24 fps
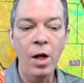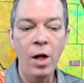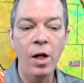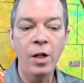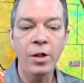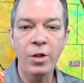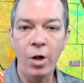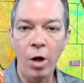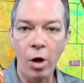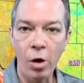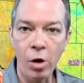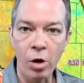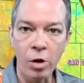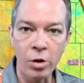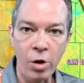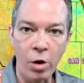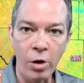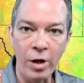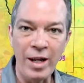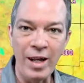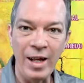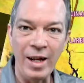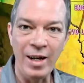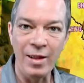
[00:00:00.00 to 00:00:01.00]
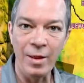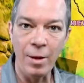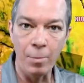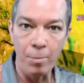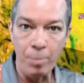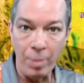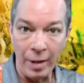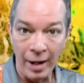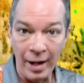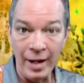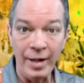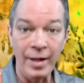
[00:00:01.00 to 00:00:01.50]
So y'all going to start getting the
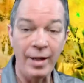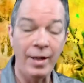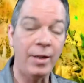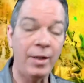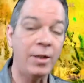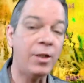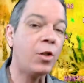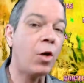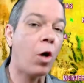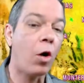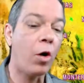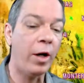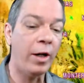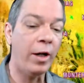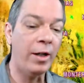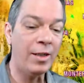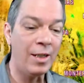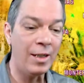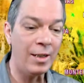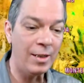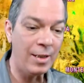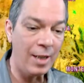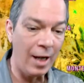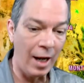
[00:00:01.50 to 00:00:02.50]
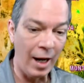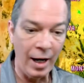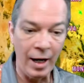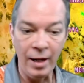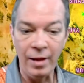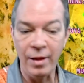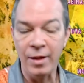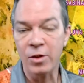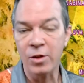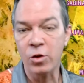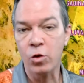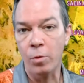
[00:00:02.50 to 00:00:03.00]
banding starting today
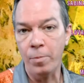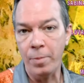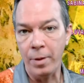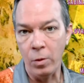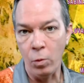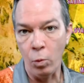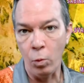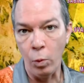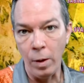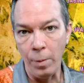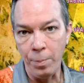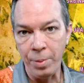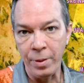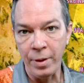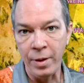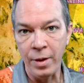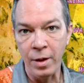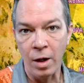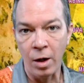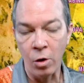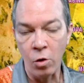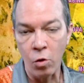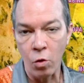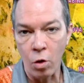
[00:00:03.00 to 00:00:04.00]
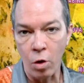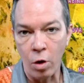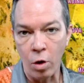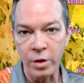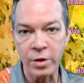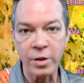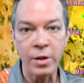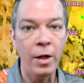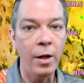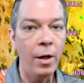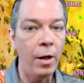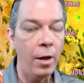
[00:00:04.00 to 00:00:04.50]
that's going to be whipping
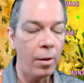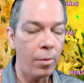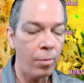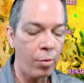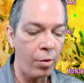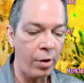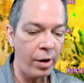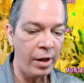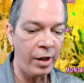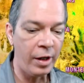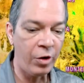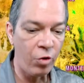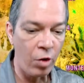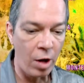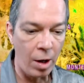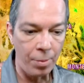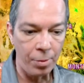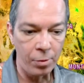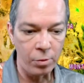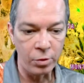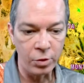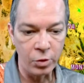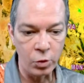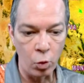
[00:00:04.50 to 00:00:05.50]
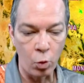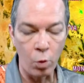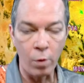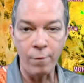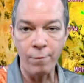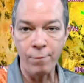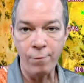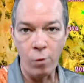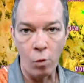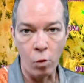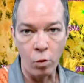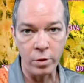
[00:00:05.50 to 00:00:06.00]
across, bringing tropical storm
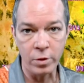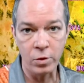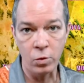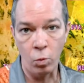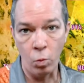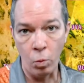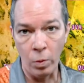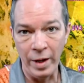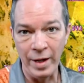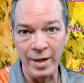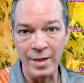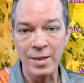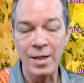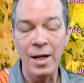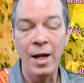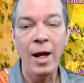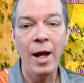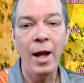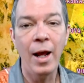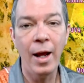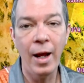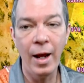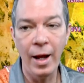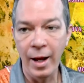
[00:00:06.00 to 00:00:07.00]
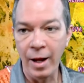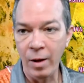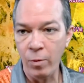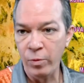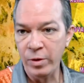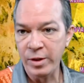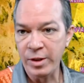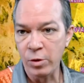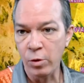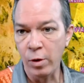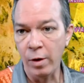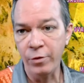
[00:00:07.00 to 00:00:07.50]
force winds, and we
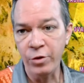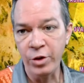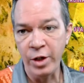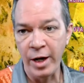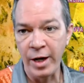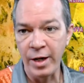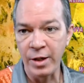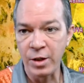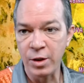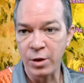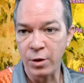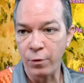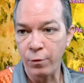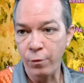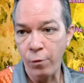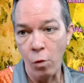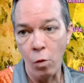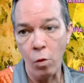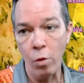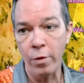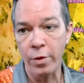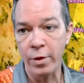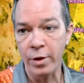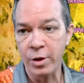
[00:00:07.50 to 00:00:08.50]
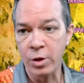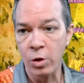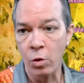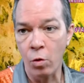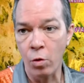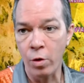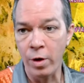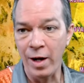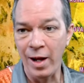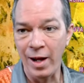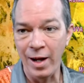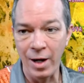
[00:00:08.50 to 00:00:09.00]
still have chances for the
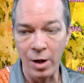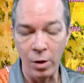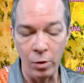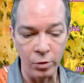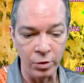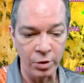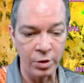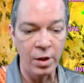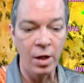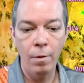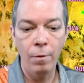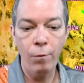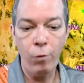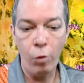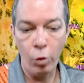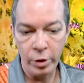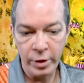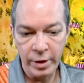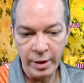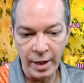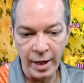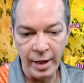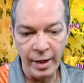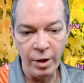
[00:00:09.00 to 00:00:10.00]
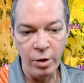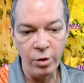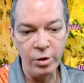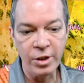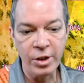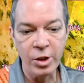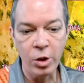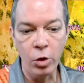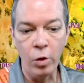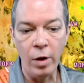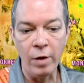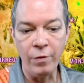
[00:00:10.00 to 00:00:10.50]
tornadoes. For today, you
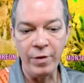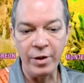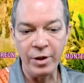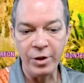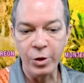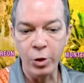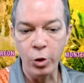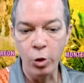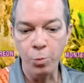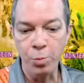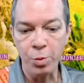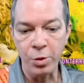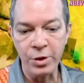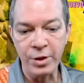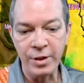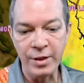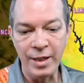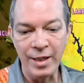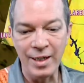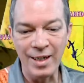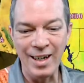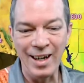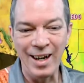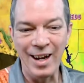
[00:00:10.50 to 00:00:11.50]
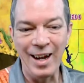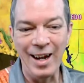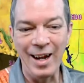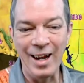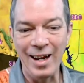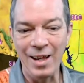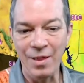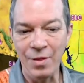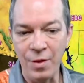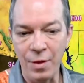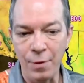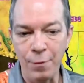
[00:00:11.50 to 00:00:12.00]
still have the 2%
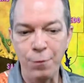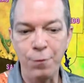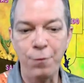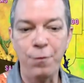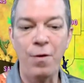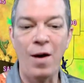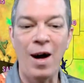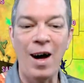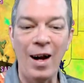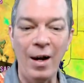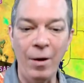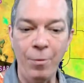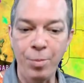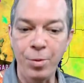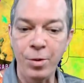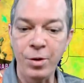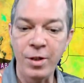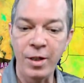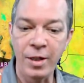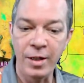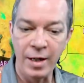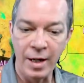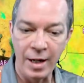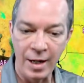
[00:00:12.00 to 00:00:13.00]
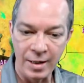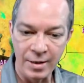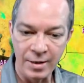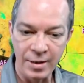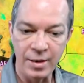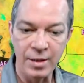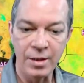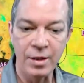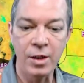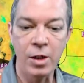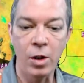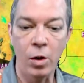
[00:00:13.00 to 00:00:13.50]
and the 5% as
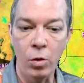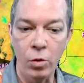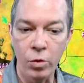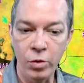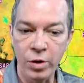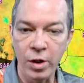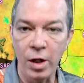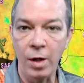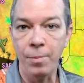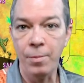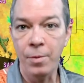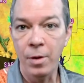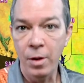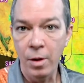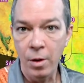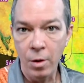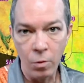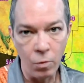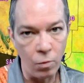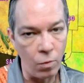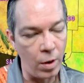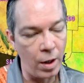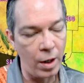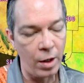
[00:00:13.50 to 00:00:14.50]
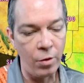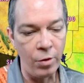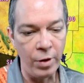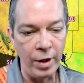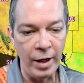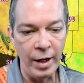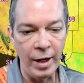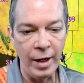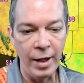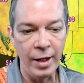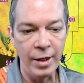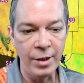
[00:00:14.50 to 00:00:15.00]
this goes up right on the
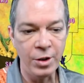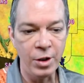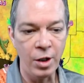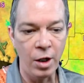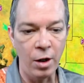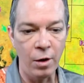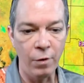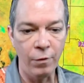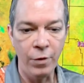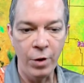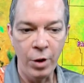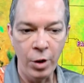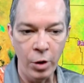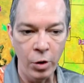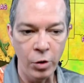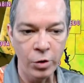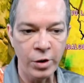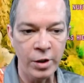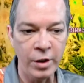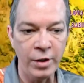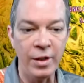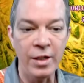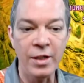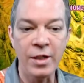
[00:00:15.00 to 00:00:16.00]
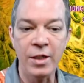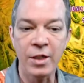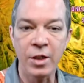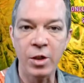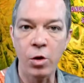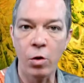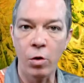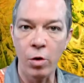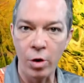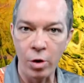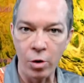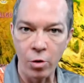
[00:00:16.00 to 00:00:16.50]
edge of Houston. This is
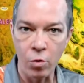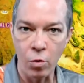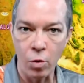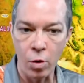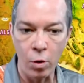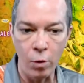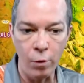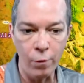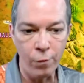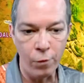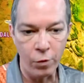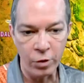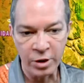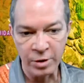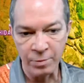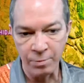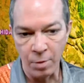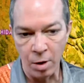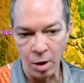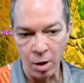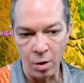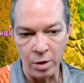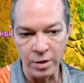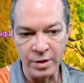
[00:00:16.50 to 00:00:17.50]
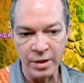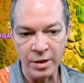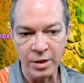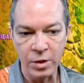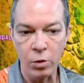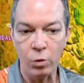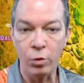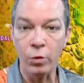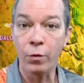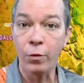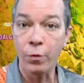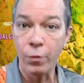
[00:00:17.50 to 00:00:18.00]
going to grow for tomorrow as this
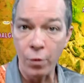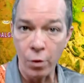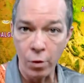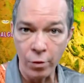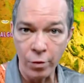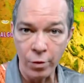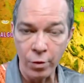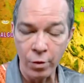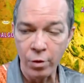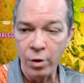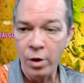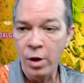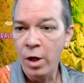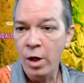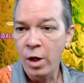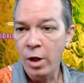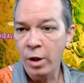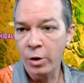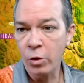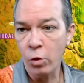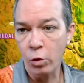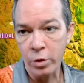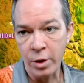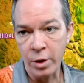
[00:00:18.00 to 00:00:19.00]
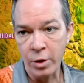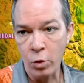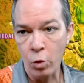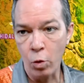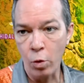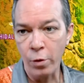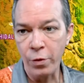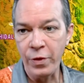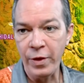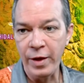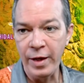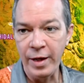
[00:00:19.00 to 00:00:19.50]
goes further towards the
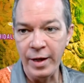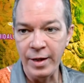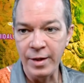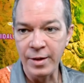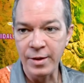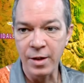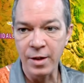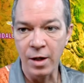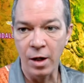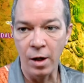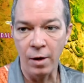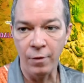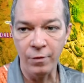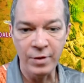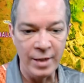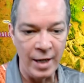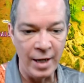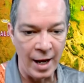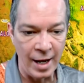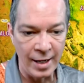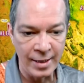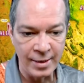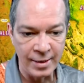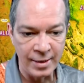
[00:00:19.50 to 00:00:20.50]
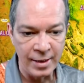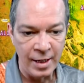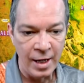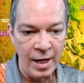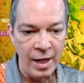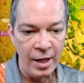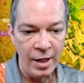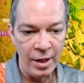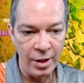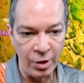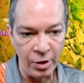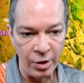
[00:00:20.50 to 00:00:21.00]
northeast of Texas,
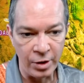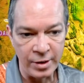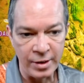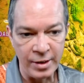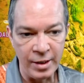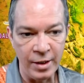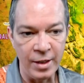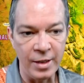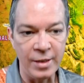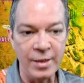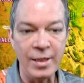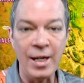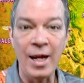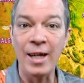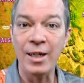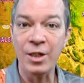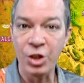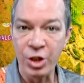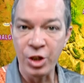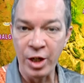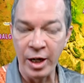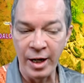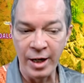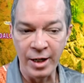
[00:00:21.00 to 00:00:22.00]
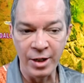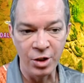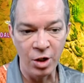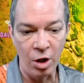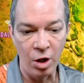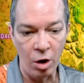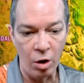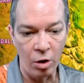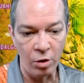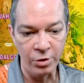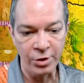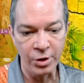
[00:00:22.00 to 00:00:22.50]
and you can see this has changed
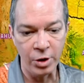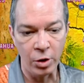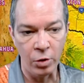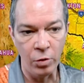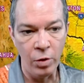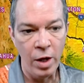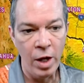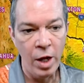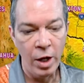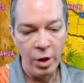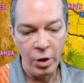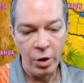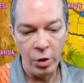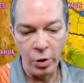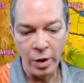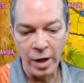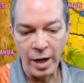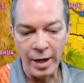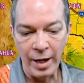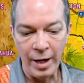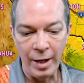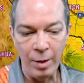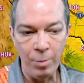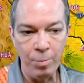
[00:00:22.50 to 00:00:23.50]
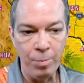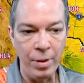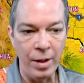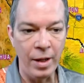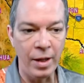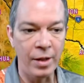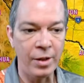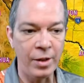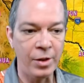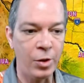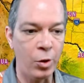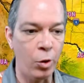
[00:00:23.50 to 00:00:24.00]
also. You got a
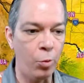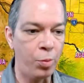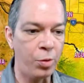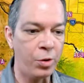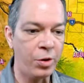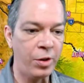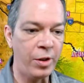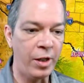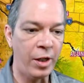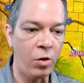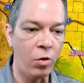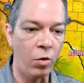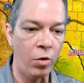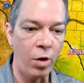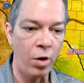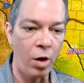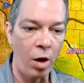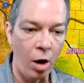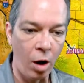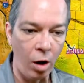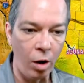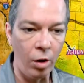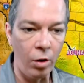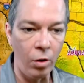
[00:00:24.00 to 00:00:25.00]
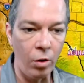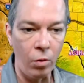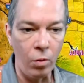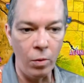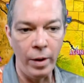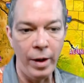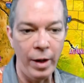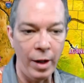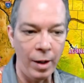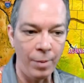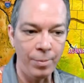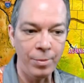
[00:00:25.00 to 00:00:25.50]
big 2% going all the
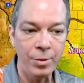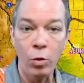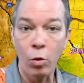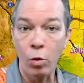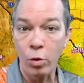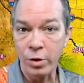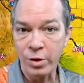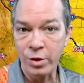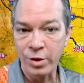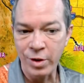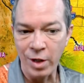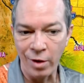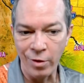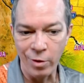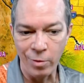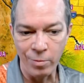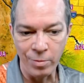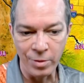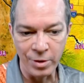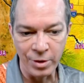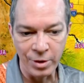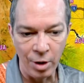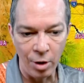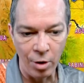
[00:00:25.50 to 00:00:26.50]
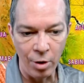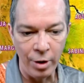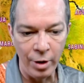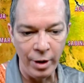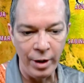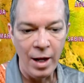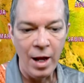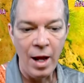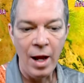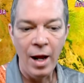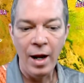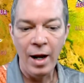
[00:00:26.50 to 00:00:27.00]
way up towards southern Missouri,
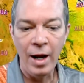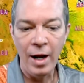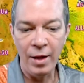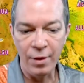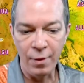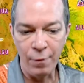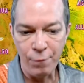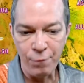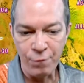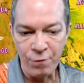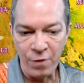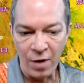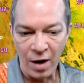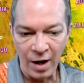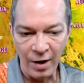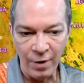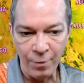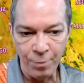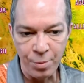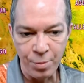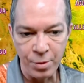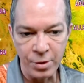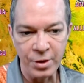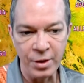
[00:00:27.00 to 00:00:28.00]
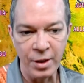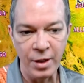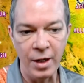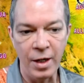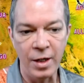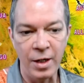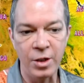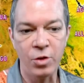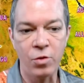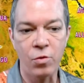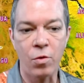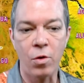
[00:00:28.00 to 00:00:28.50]
and the 5%
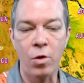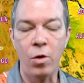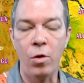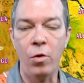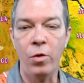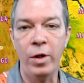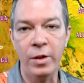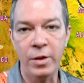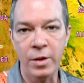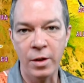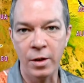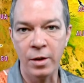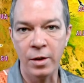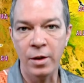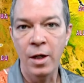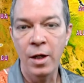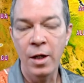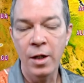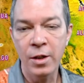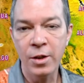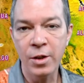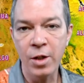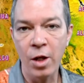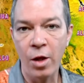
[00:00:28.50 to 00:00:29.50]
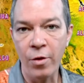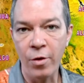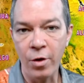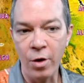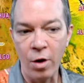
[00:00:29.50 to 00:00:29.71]
has grown into southern